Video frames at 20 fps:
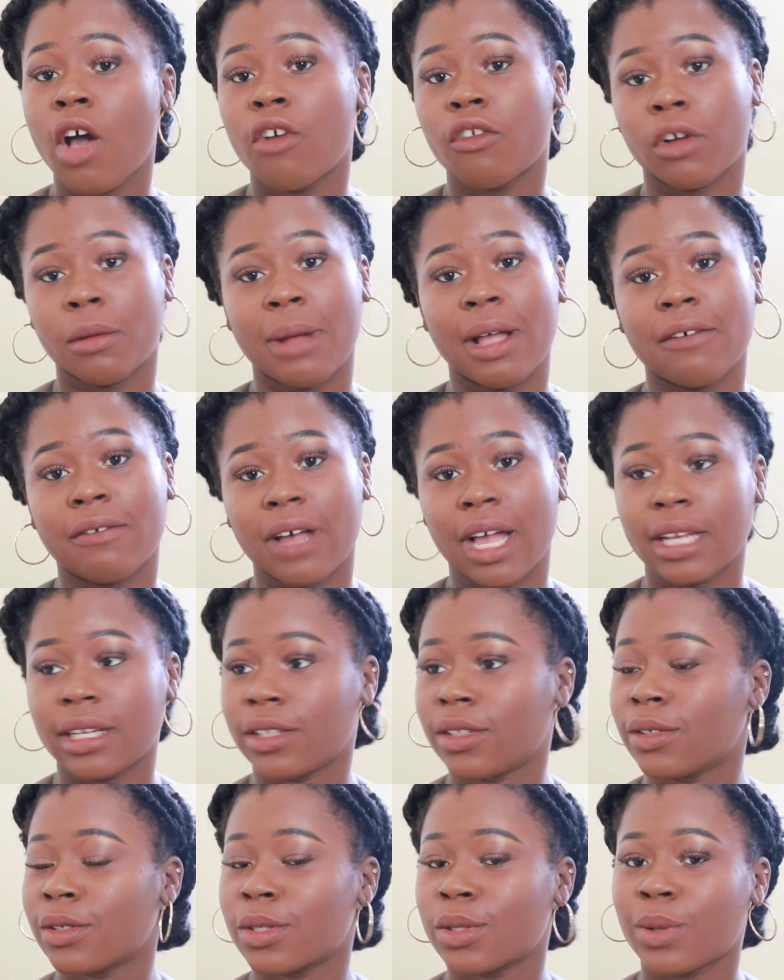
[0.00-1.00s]
for my
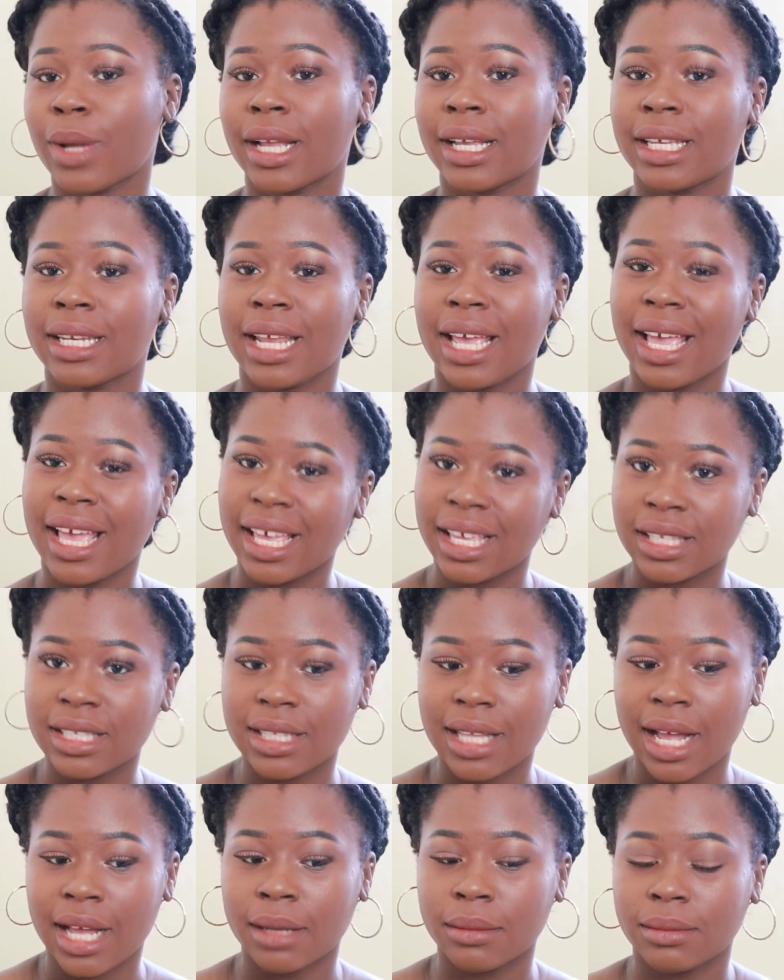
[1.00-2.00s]
finals so I can ace
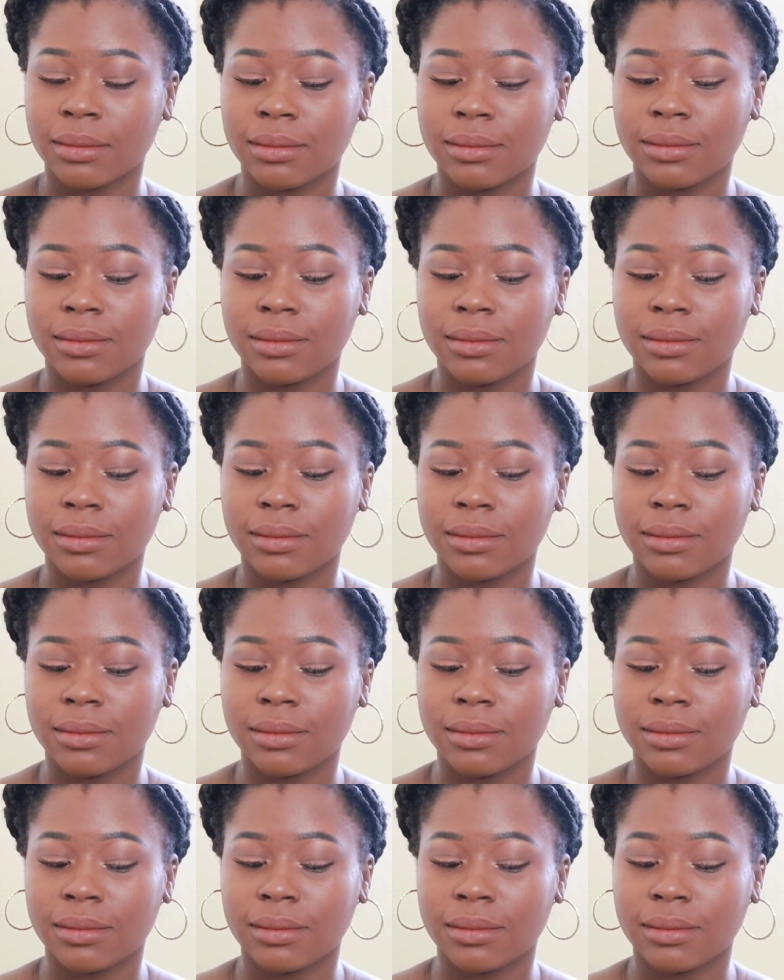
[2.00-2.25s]
that